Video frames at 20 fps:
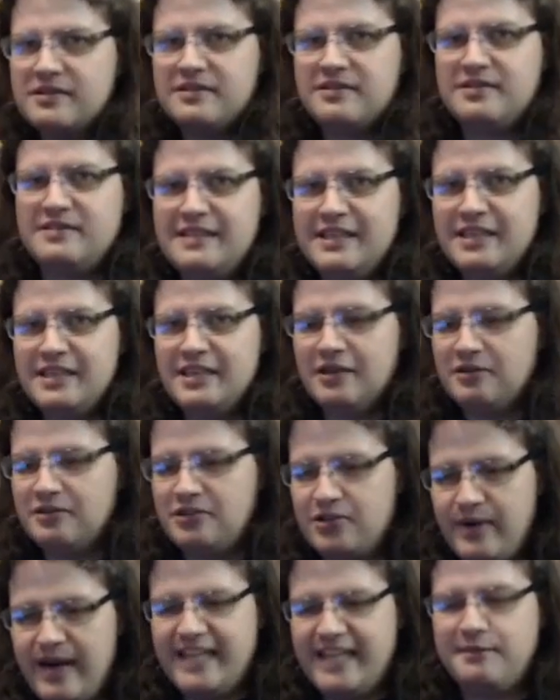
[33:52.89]
you know,
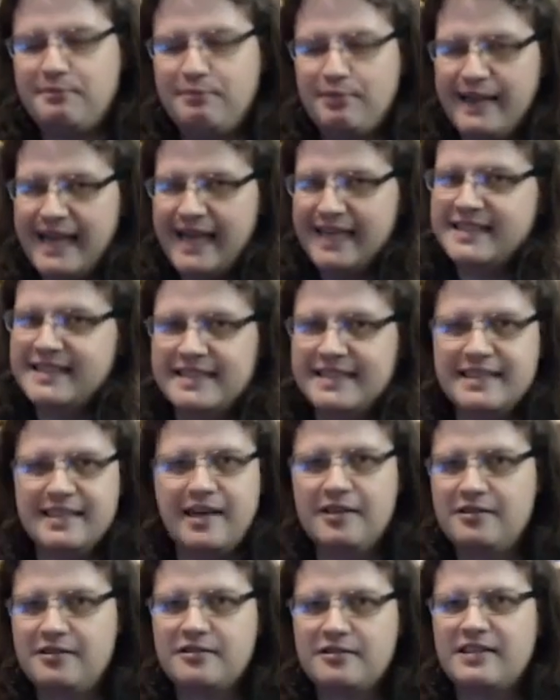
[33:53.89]
transplanted into
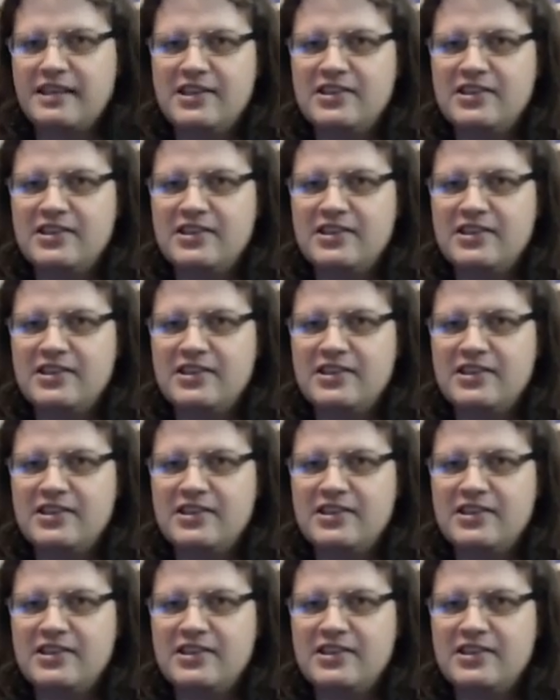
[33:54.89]
other things.